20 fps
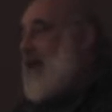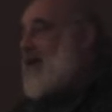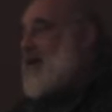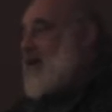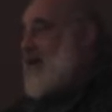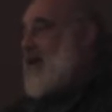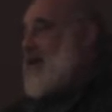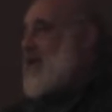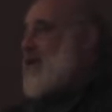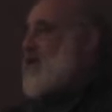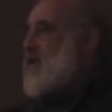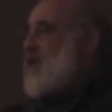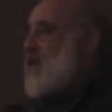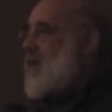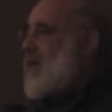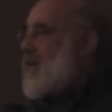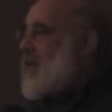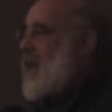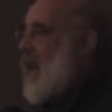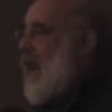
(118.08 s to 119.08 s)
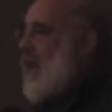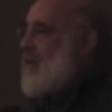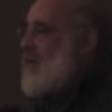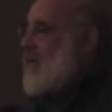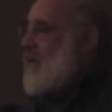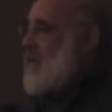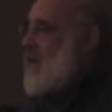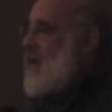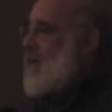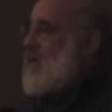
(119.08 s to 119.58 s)
our illustrious
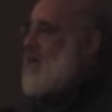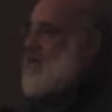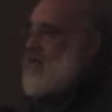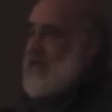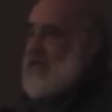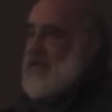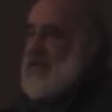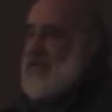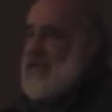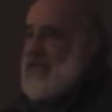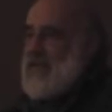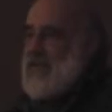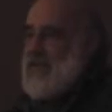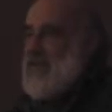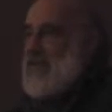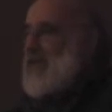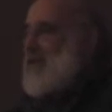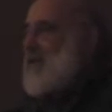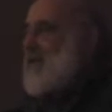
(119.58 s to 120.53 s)
Avi Dichter,